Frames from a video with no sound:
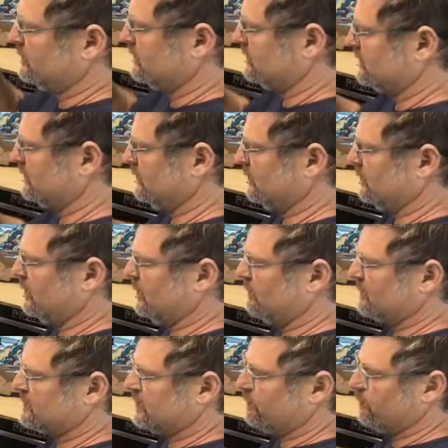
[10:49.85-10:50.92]
So I'm
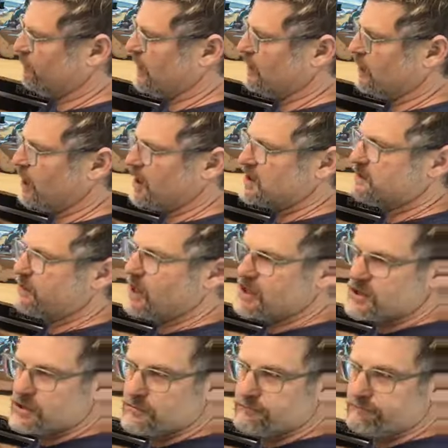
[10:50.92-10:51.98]
going to start with my large
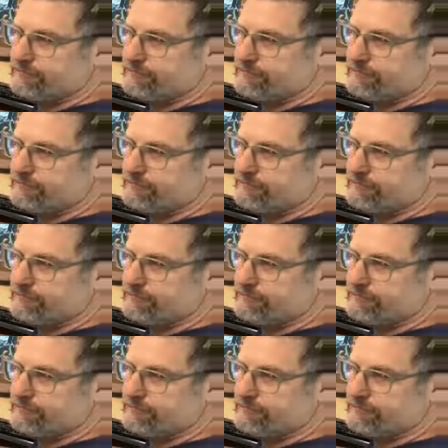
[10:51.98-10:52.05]
brush.